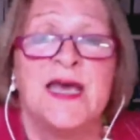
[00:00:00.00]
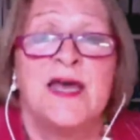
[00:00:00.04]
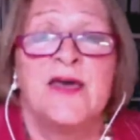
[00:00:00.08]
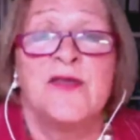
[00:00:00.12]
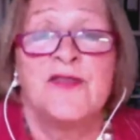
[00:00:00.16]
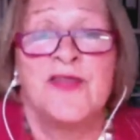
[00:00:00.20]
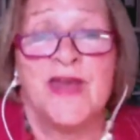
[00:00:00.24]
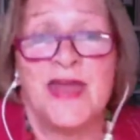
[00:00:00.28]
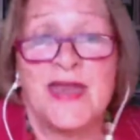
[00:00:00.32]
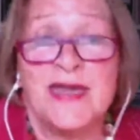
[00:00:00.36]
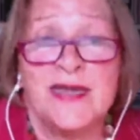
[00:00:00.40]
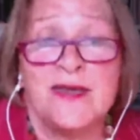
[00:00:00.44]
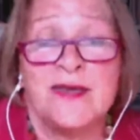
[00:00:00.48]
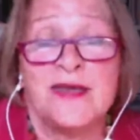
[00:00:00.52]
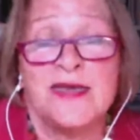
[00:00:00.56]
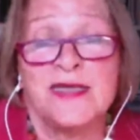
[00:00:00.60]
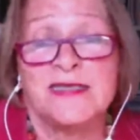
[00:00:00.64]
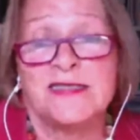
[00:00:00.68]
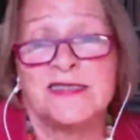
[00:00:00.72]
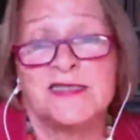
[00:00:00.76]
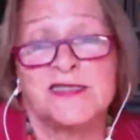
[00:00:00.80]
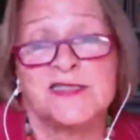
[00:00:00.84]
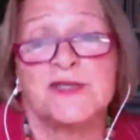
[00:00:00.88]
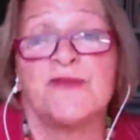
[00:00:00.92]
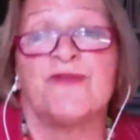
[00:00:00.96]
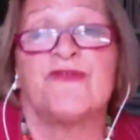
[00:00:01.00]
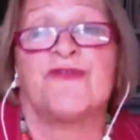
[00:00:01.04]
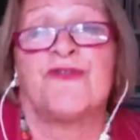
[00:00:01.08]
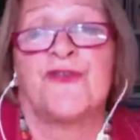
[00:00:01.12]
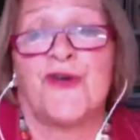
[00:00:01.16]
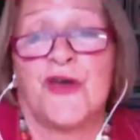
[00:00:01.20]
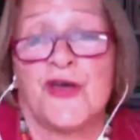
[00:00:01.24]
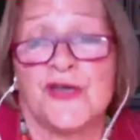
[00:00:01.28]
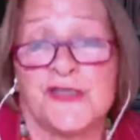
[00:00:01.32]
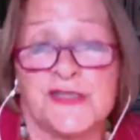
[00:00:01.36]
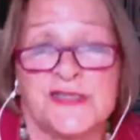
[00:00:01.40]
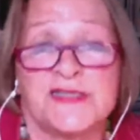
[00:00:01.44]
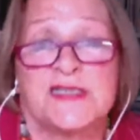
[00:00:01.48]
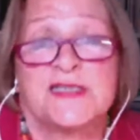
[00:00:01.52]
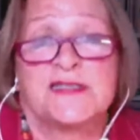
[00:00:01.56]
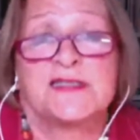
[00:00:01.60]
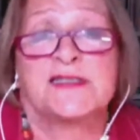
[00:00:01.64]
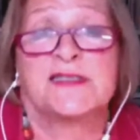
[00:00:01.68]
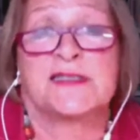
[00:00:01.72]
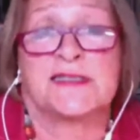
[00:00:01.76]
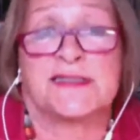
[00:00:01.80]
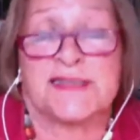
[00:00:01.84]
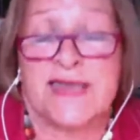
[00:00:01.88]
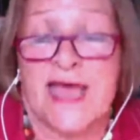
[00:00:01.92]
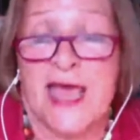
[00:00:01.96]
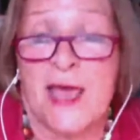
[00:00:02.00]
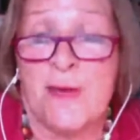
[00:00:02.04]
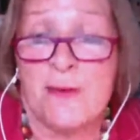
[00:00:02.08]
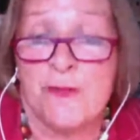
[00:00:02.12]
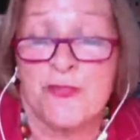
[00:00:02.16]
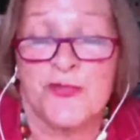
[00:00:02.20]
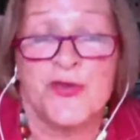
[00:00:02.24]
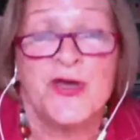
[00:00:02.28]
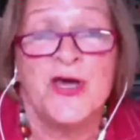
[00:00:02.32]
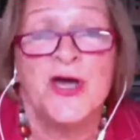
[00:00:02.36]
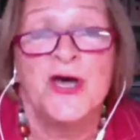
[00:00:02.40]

then it is a first step